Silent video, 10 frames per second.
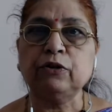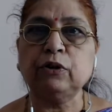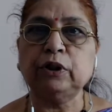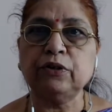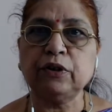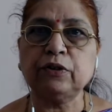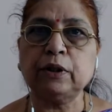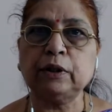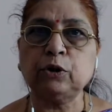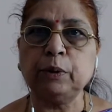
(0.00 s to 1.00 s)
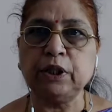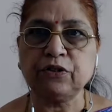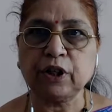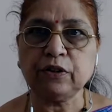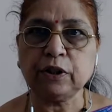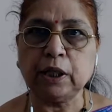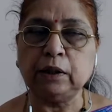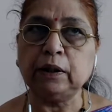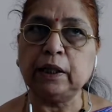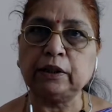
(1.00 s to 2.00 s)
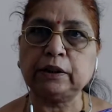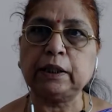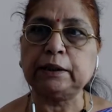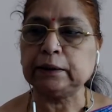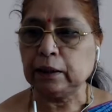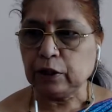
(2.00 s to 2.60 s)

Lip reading: So this is to be discussed in the next class.